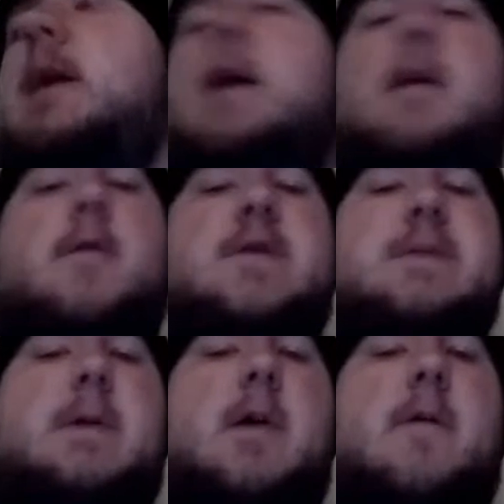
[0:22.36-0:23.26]
Now, the
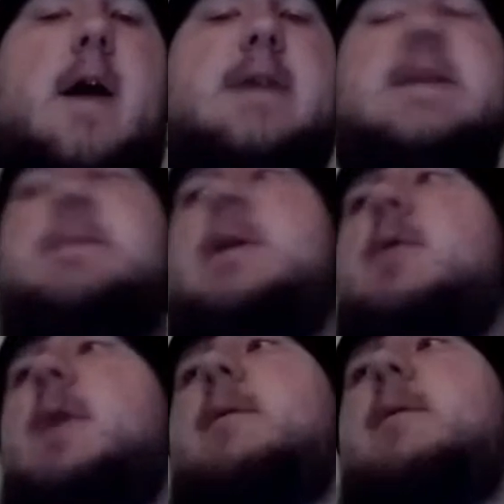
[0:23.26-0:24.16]
Smirnoff Ice has been
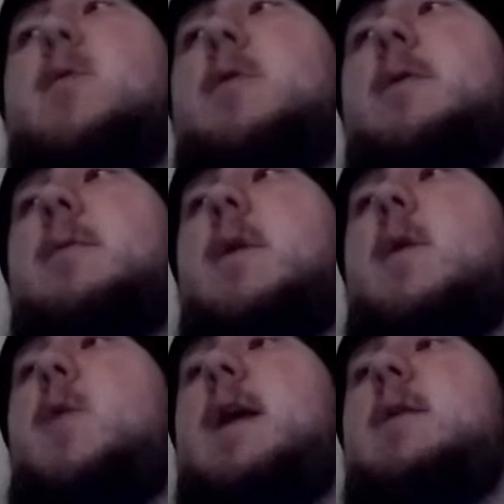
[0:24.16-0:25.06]
around for a
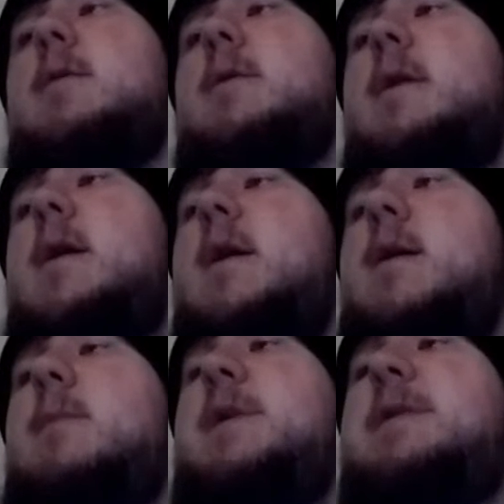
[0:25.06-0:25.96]
while,
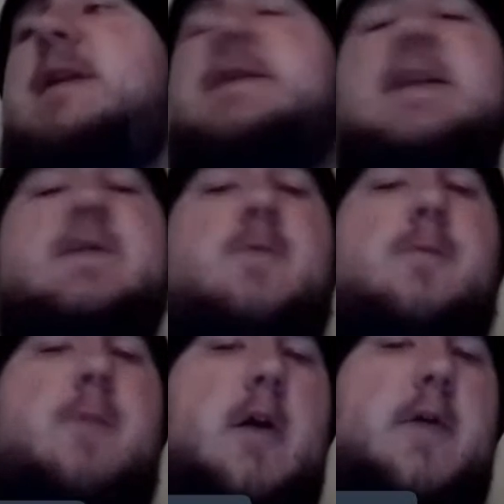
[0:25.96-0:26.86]
but this is
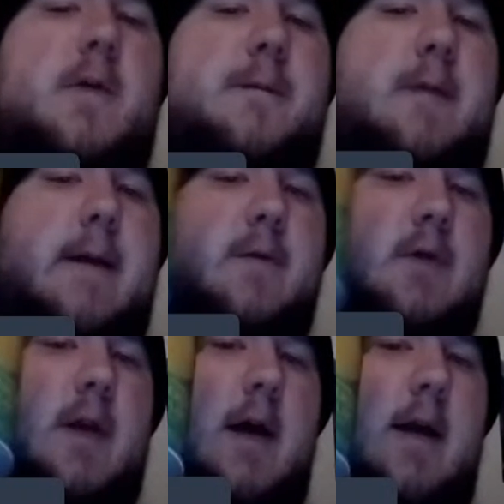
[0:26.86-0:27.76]
part of their flavored
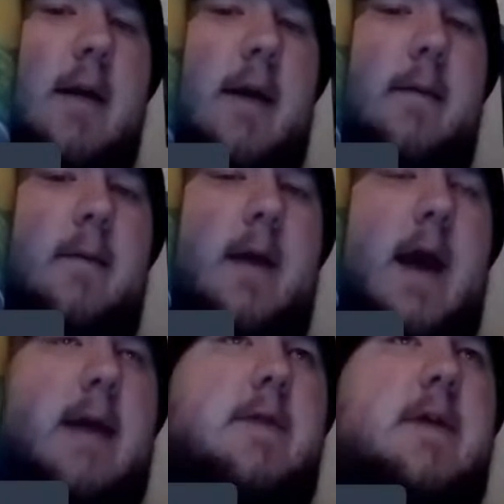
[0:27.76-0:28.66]
line.
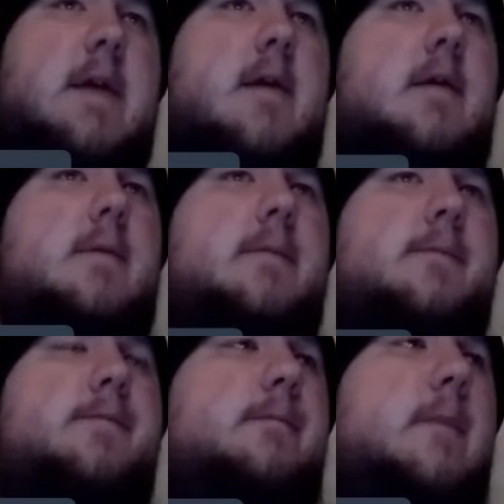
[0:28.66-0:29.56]
I did the
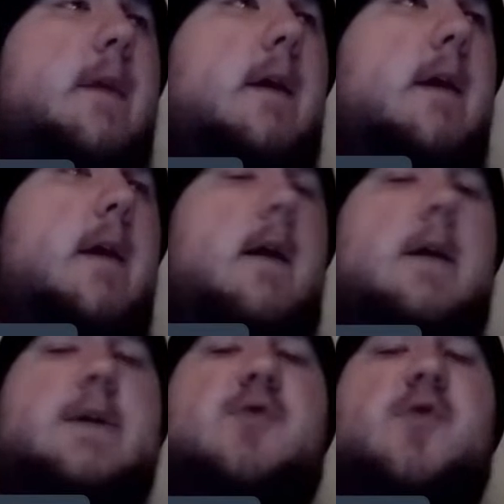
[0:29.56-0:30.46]

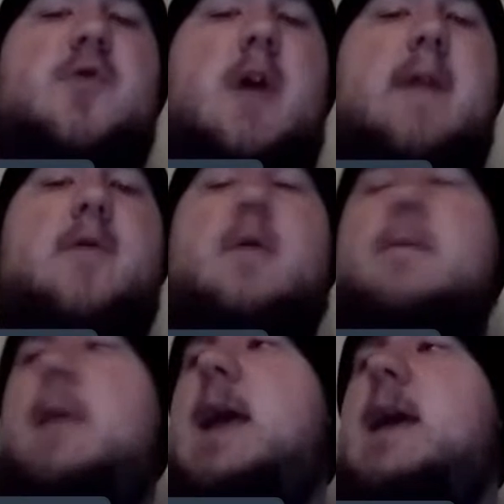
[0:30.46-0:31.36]
Screwdriver,
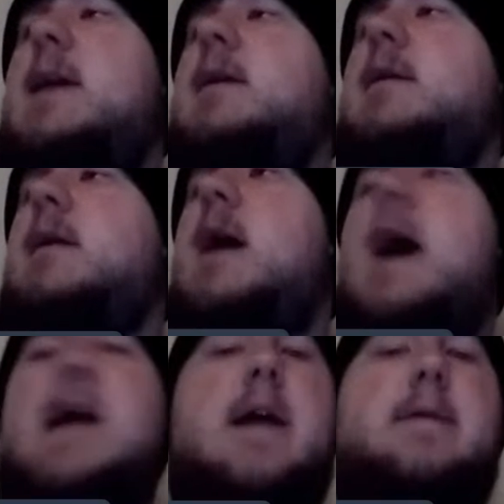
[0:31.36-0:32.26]
and
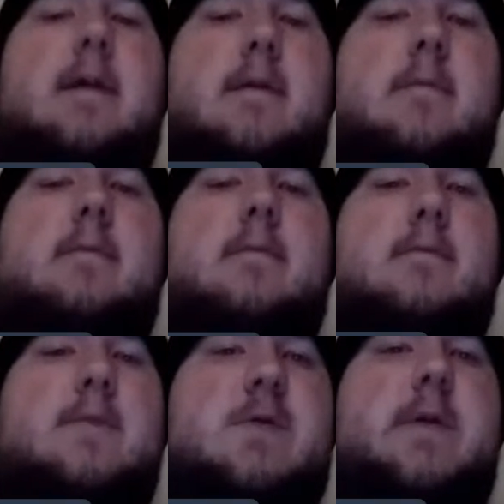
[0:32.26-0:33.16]
I liked it. It
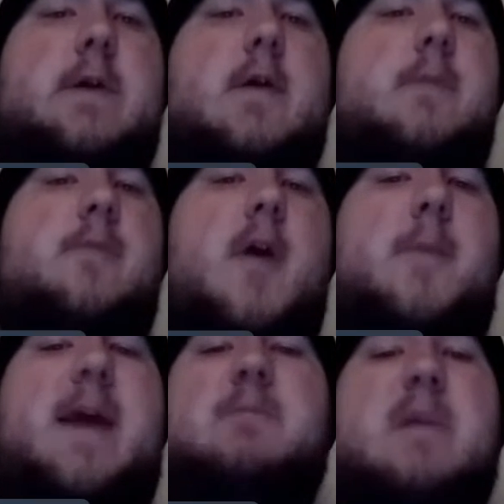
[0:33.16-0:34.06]
was really good. Brought
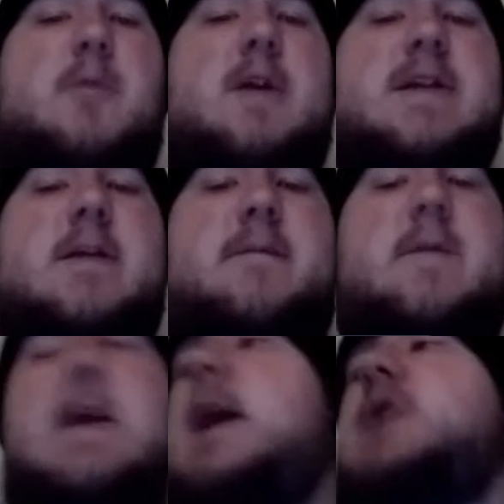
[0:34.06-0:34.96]
back memories of
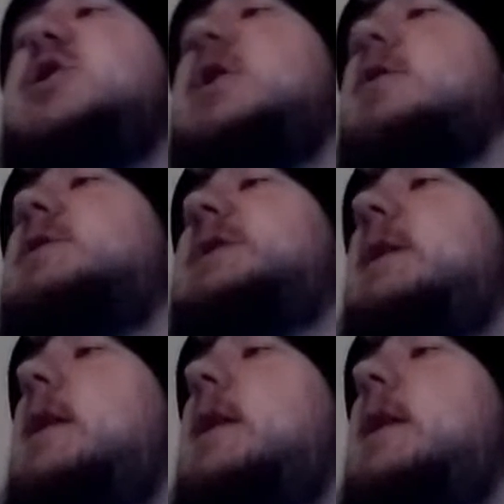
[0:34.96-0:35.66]
teenage years.